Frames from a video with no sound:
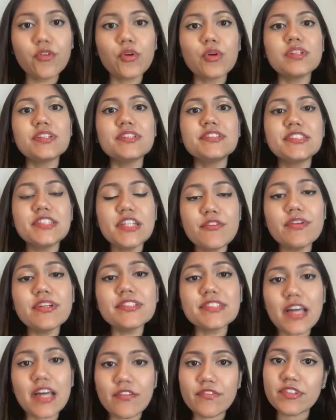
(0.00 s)
For the
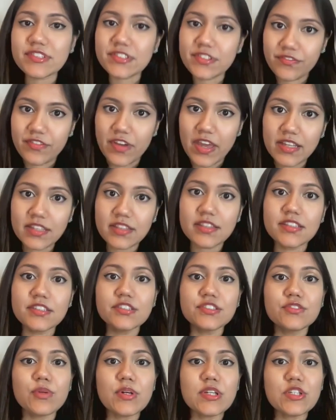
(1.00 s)
serious adverse effect,
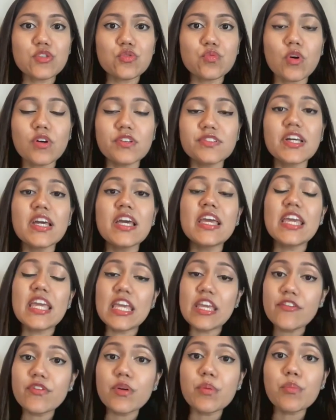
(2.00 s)
the switch was
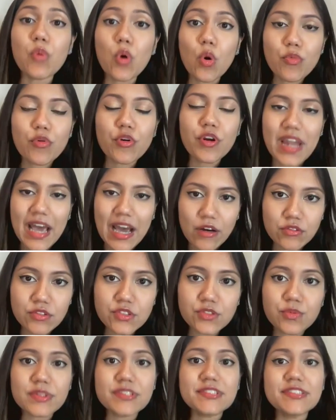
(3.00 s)
even more pronounced,